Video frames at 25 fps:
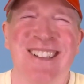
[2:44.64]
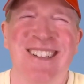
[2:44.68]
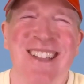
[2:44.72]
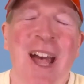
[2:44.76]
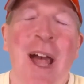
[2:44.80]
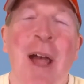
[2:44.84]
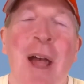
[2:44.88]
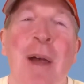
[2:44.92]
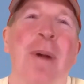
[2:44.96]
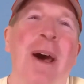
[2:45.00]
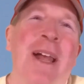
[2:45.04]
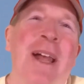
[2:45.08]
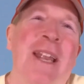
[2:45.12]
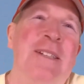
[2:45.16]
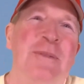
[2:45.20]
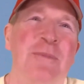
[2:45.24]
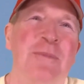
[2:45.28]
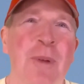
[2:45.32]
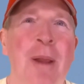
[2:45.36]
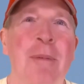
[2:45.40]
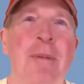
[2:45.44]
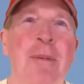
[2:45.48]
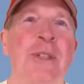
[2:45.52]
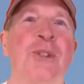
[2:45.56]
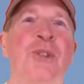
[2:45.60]
But it's
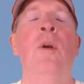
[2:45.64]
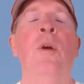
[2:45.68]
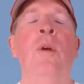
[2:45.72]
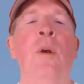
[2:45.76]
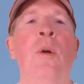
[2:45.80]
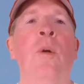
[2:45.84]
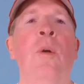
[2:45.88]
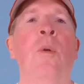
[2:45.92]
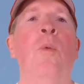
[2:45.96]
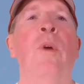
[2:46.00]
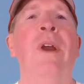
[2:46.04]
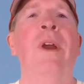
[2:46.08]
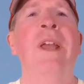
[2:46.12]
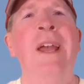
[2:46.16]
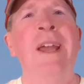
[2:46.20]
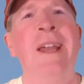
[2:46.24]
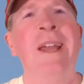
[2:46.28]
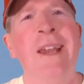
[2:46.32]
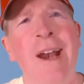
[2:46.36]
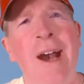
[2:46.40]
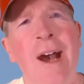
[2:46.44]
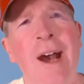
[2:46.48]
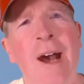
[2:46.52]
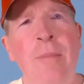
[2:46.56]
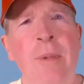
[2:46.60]
rubbish. We get
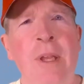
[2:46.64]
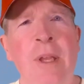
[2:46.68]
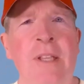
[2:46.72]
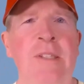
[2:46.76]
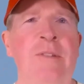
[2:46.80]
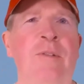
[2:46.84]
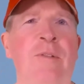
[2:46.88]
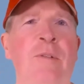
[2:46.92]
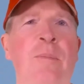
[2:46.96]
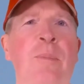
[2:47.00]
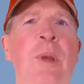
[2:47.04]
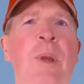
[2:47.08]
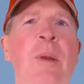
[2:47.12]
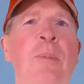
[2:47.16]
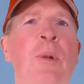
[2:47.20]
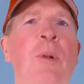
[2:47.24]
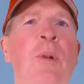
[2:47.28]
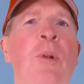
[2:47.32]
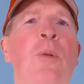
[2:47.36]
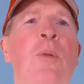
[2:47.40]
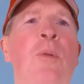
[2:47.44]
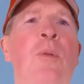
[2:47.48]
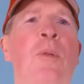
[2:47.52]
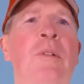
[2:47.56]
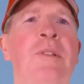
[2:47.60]
comments from people
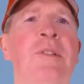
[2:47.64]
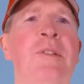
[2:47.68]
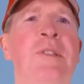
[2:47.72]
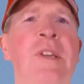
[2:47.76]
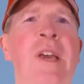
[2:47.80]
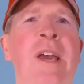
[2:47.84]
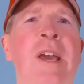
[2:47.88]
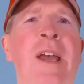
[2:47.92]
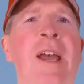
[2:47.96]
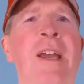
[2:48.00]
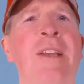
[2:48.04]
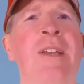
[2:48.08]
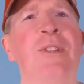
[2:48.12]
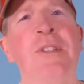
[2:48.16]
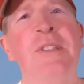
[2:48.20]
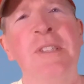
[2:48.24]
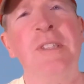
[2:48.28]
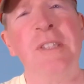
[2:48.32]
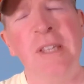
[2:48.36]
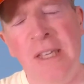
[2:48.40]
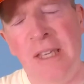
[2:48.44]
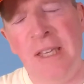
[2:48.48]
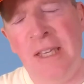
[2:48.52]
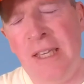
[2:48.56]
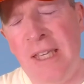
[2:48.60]
who will say, "Hey,
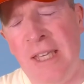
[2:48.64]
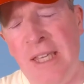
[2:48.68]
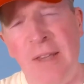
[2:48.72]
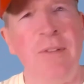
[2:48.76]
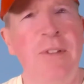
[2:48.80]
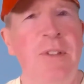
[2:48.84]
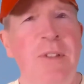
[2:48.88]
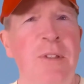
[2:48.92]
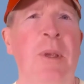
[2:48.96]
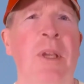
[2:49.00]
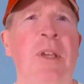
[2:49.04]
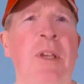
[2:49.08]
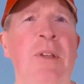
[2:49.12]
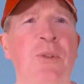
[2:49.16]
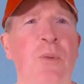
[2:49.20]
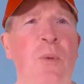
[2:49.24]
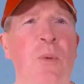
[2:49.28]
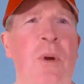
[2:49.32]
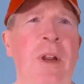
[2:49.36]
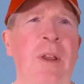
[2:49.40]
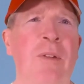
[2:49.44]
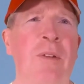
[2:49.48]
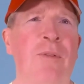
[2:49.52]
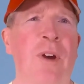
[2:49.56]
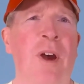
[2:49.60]
just give it to me in
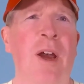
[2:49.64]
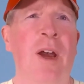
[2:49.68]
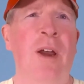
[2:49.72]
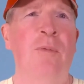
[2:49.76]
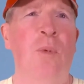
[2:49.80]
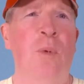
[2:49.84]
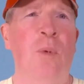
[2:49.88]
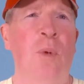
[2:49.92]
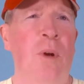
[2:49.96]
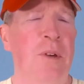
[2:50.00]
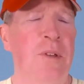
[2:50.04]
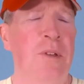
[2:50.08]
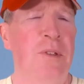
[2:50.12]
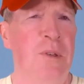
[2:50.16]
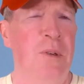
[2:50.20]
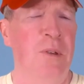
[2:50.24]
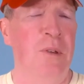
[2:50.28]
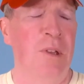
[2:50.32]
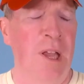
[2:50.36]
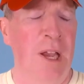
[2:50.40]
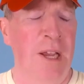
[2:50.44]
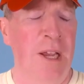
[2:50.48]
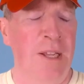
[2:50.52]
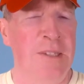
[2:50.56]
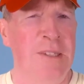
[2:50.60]
25 words or
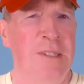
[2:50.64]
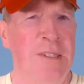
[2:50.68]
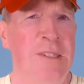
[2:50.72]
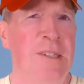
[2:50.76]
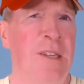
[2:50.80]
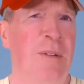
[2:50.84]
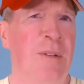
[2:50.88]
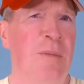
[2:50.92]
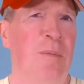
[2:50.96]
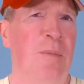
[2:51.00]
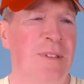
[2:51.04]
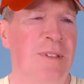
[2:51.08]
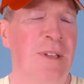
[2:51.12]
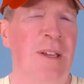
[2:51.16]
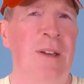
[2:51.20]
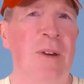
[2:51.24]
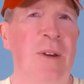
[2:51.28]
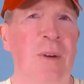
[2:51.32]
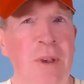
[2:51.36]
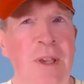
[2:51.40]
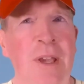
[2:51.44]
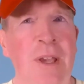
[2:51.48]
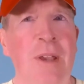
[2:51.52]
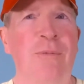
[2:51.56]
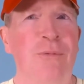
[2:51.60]
less." And
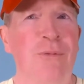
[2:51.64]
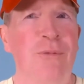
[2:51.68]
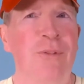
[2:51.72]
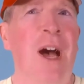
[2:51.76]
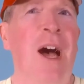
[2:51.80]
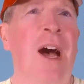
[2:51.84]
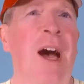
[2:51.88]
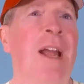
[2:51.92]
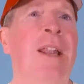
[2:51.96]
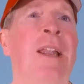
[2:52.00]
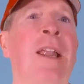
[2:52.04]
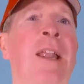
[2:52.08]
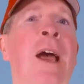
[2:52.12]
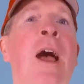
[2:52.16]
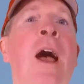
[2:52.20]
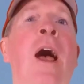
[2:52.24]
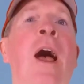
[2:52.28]
okay, fine.